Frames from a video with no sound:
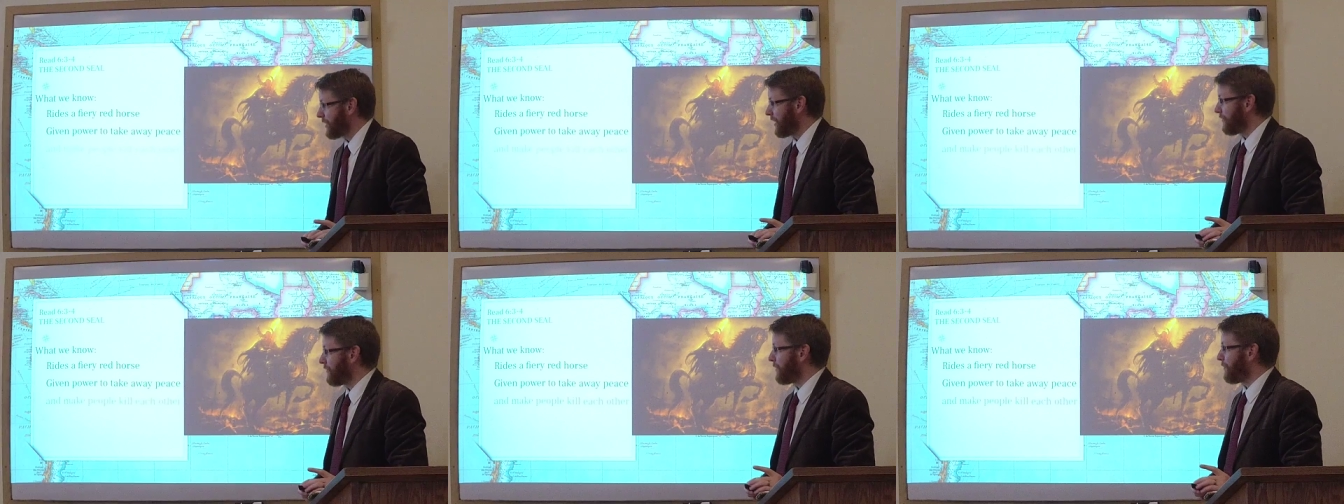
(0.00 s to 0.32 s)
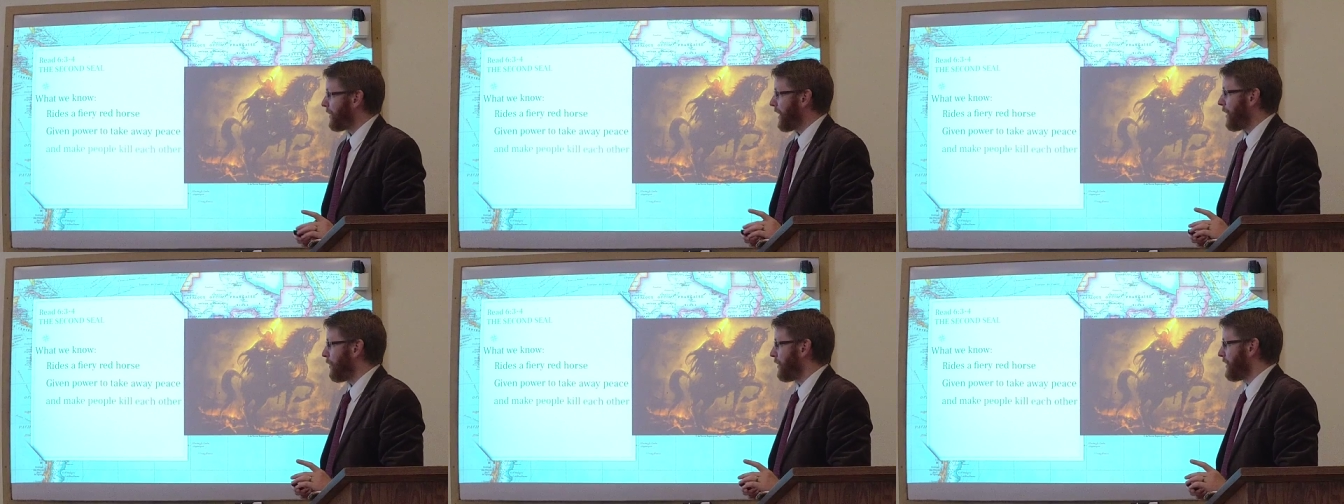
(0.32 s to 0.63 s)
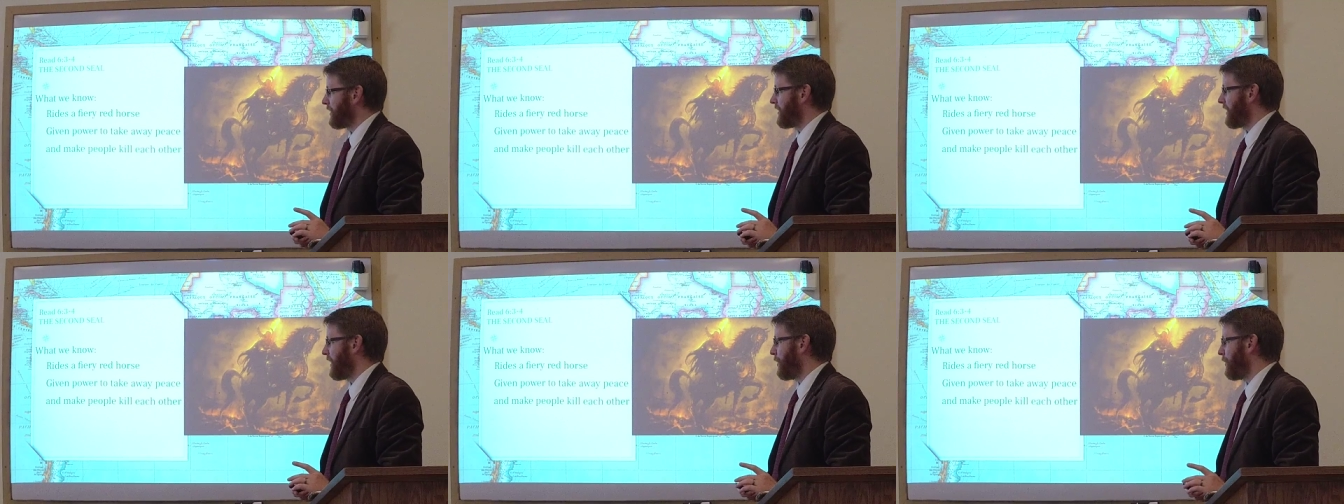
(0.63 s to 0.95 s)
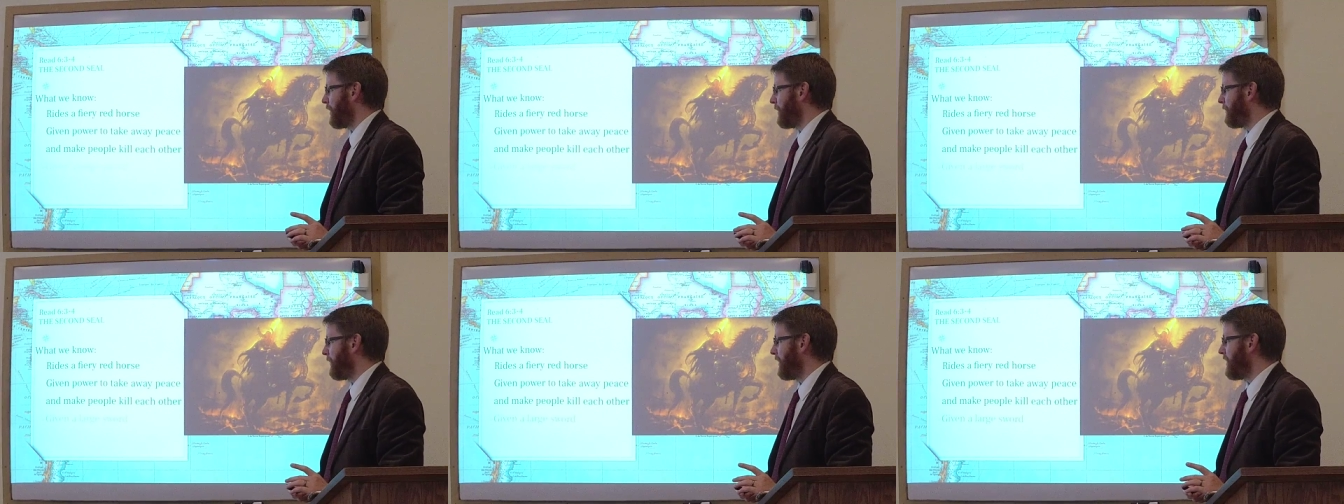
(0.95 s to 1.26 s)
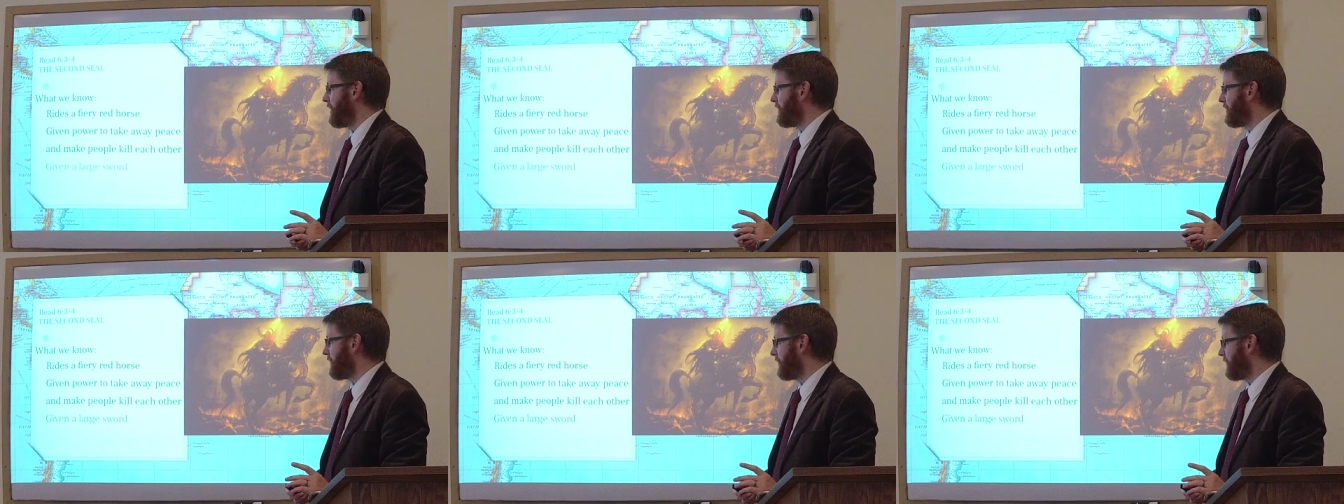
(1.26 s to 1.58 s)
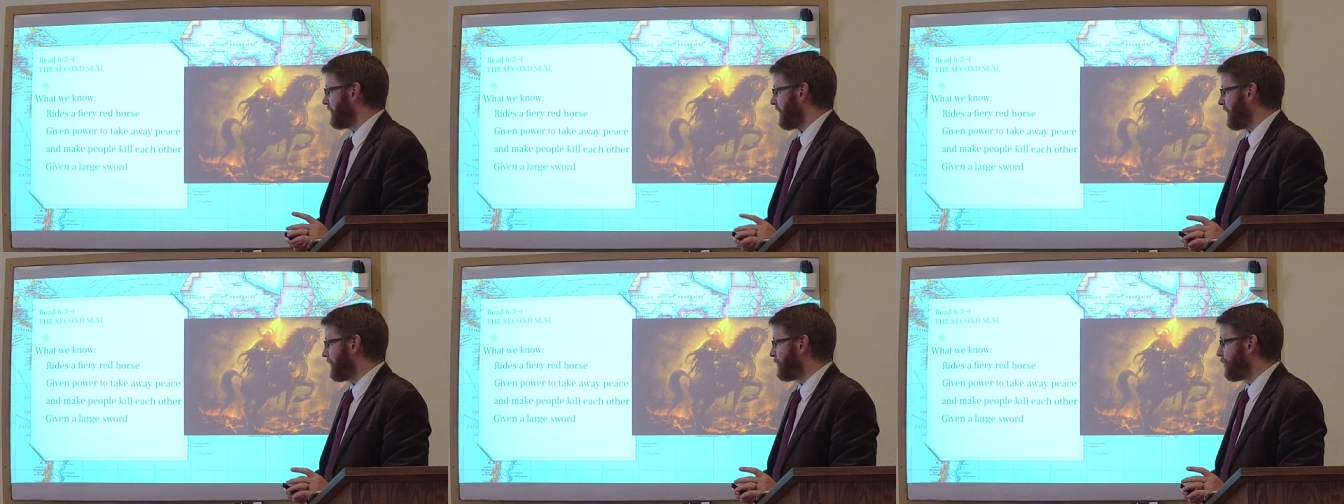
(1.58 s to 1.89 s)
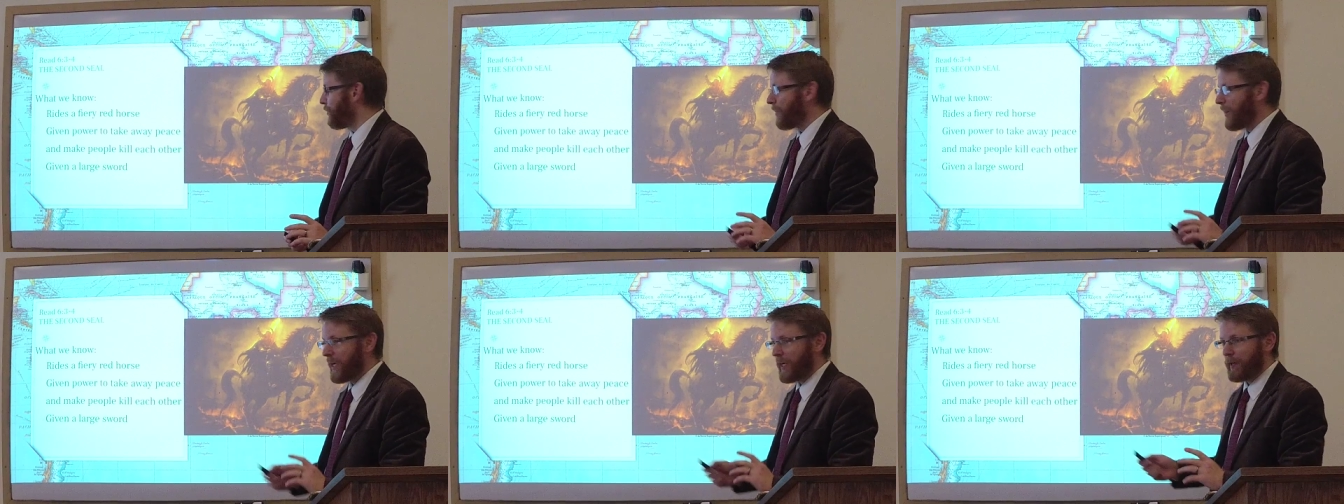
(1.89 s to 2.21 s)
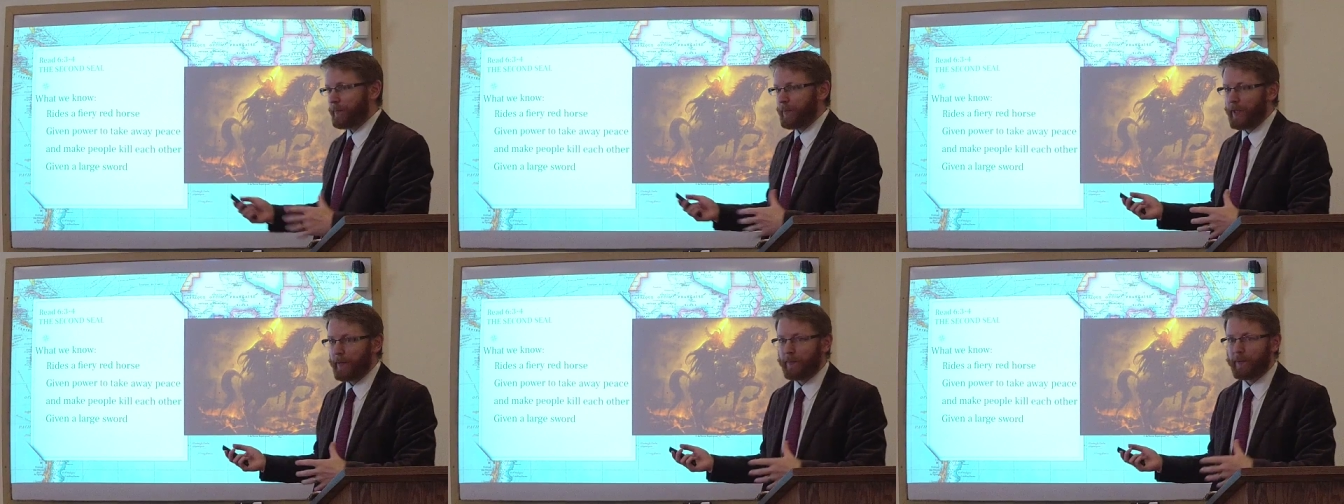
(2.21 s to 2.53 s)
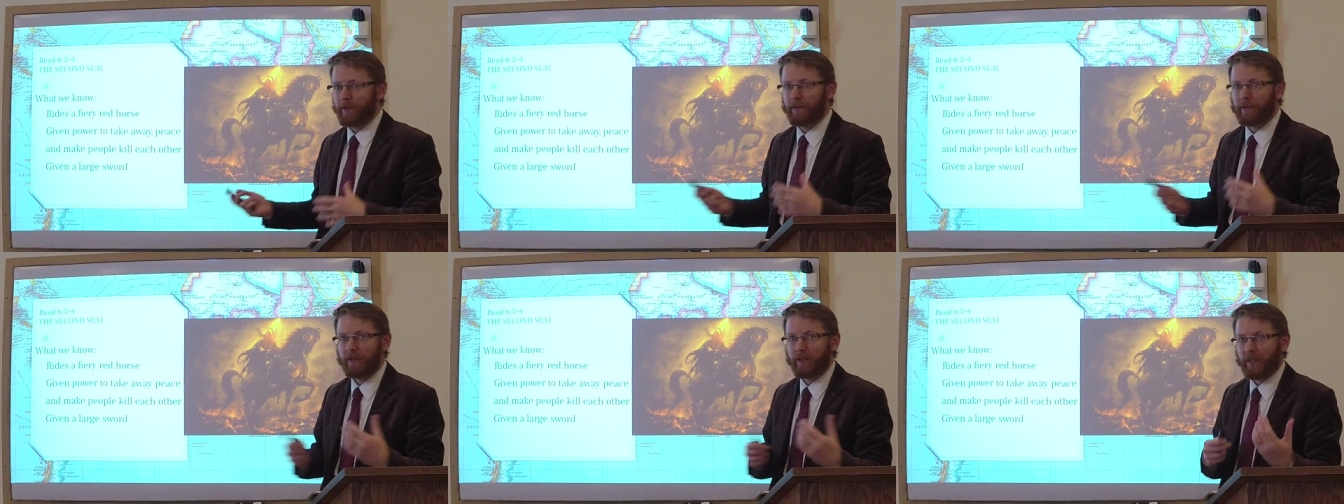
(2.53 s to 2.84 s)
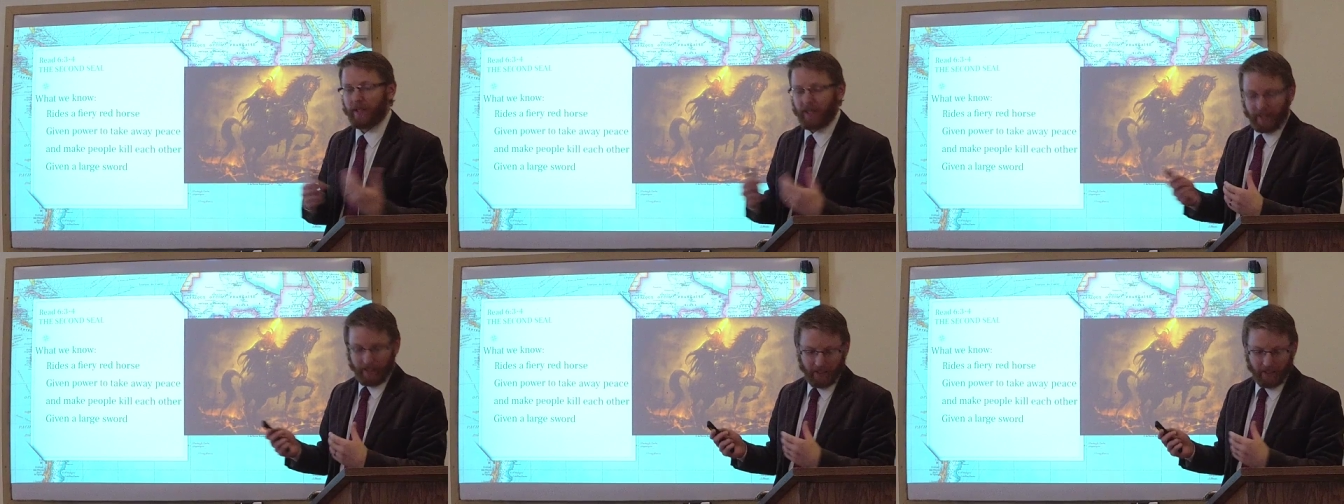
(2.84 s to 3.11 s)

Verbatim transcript: given power to take away peace and to make people